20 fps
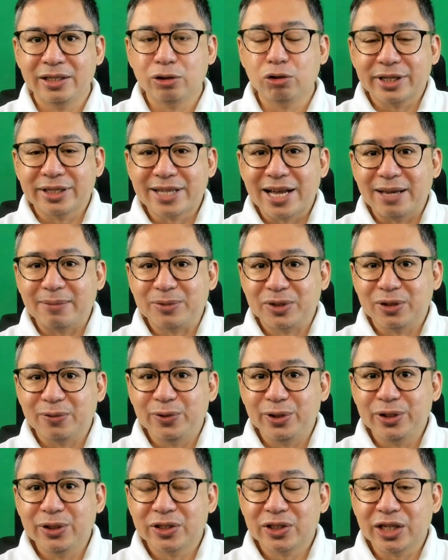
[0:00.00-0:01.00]
Note the types
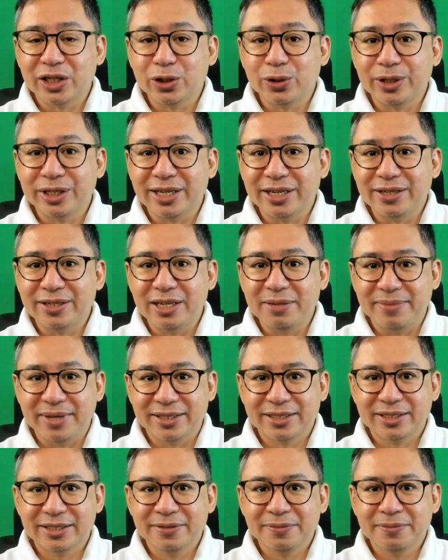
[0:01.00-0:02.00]
of union security
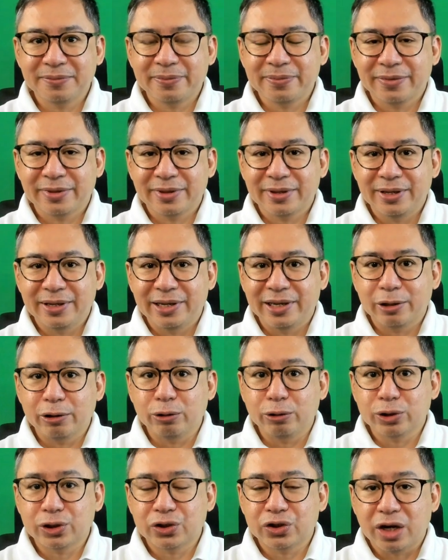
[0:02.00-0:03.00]
agreements
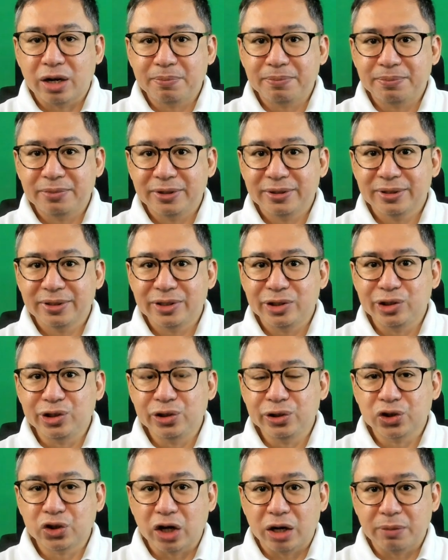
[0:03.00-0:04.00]
closed shop,
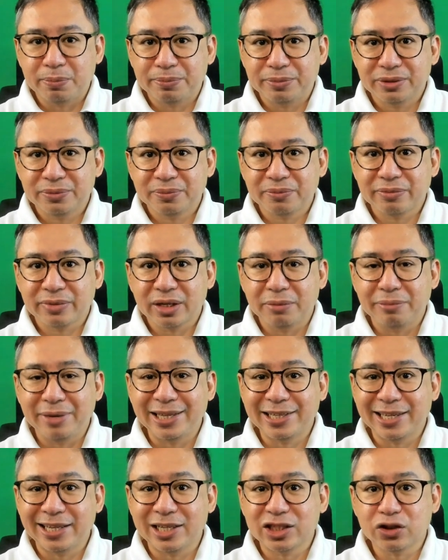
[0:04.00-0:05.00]
union shop,
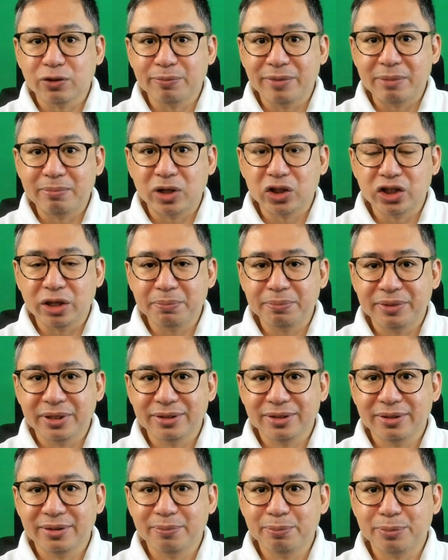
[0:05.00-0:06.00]
maintenance of membership,
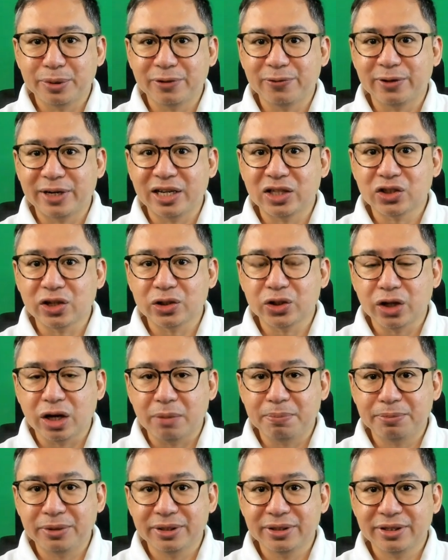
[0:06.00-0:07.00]
preferential
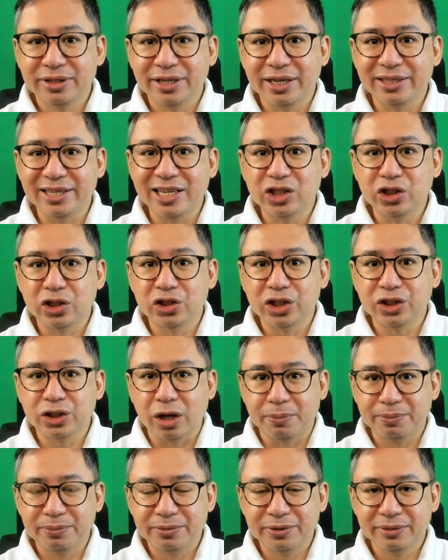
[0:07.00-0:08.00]
shop, and agency
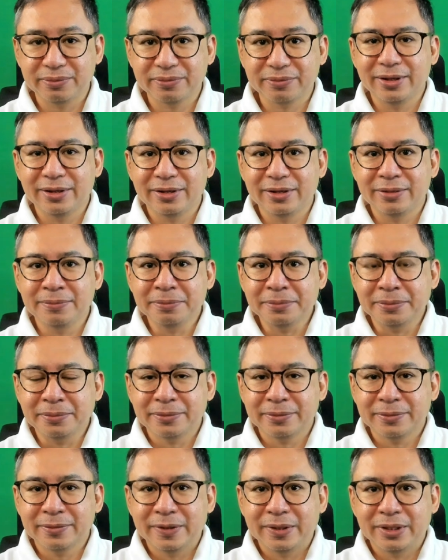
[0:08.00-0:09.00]
shop.
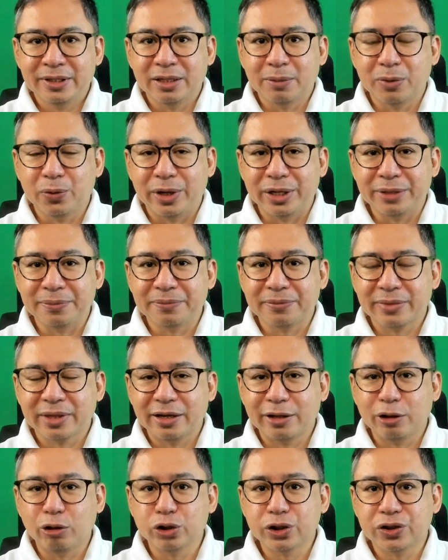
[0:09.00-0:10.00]
Number one,
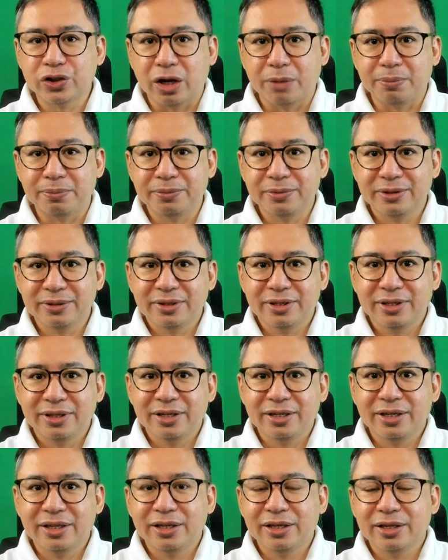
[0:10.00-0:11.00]
closed shop.
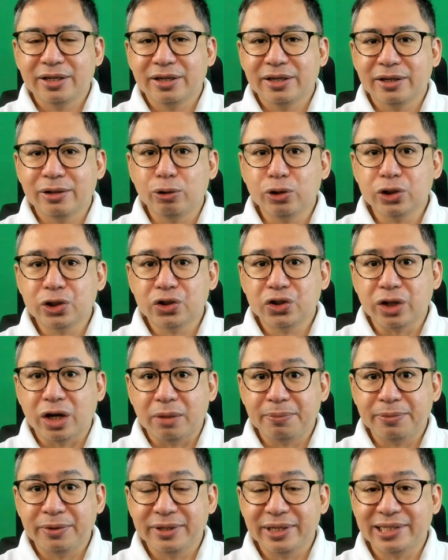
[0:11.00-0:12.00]
Closed
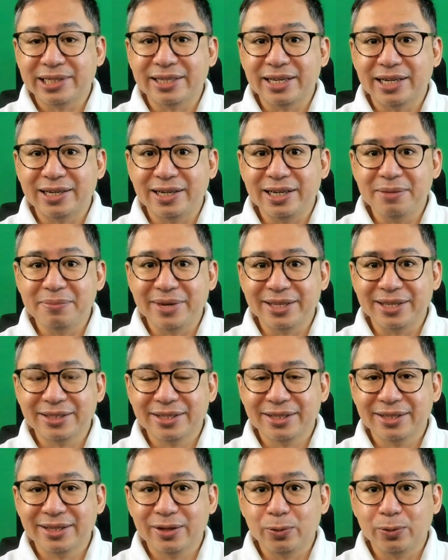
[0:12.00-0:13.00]
shop is an agreement